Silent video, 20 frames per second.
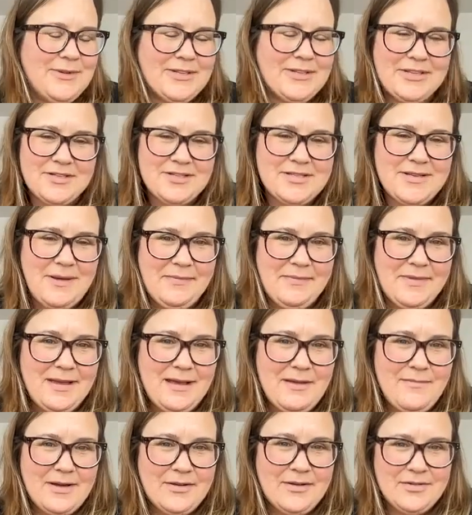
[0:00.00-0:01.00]
but there's
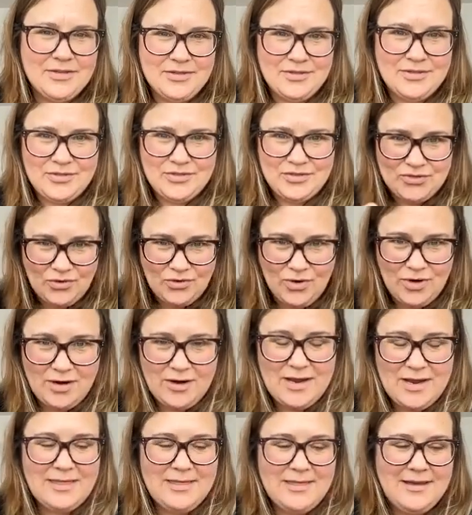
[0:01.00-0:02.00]
something about the
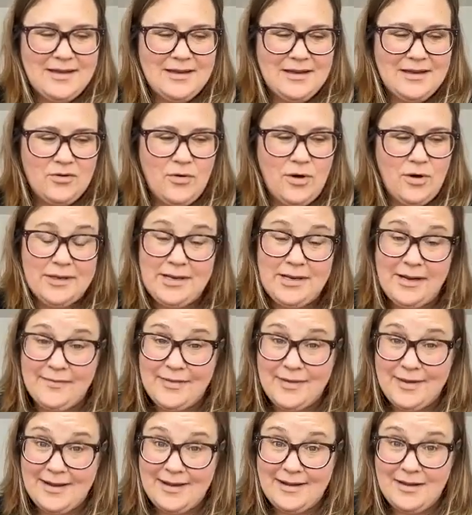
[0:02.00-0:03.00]
door and the quality of
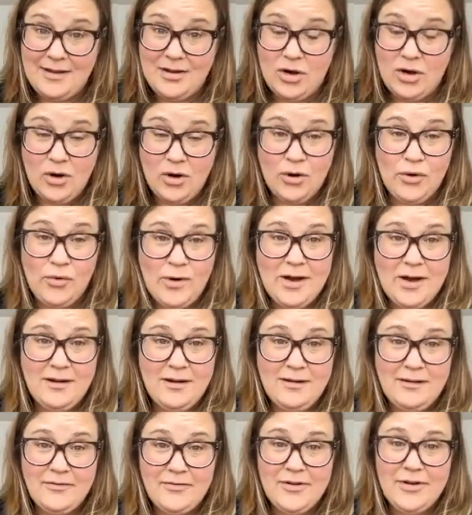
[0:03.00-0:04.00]
the
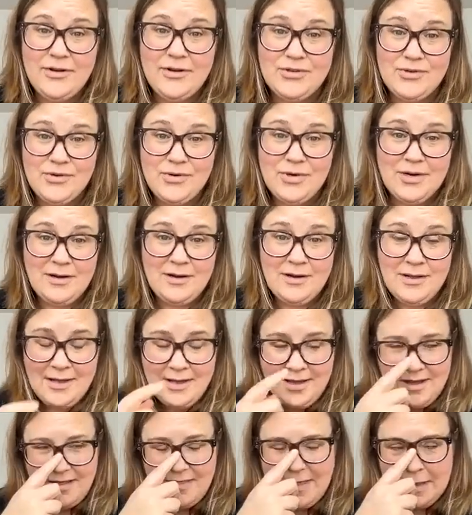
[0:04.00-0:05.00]
hardware for your door
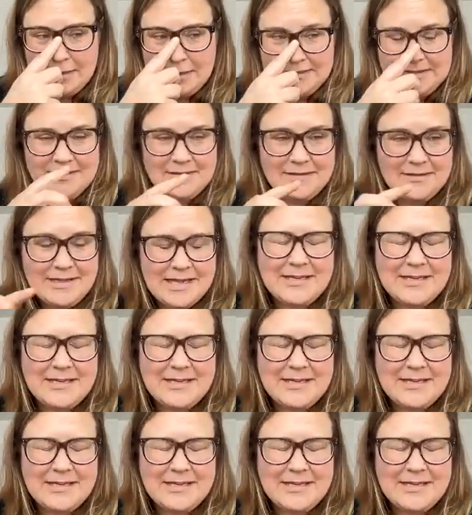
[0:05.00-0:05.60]
that is